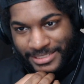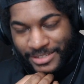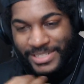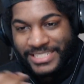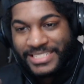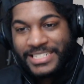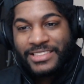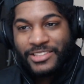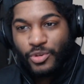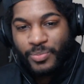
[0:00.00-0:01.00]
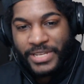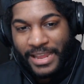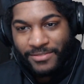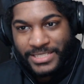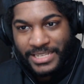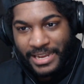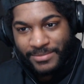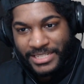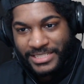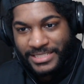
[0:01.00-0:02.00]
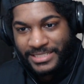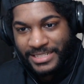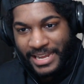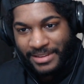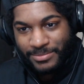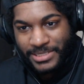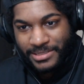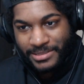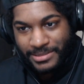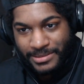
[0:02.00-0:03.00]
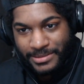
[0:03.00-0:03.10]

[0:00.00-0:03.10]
So is she looping every time that she snaps?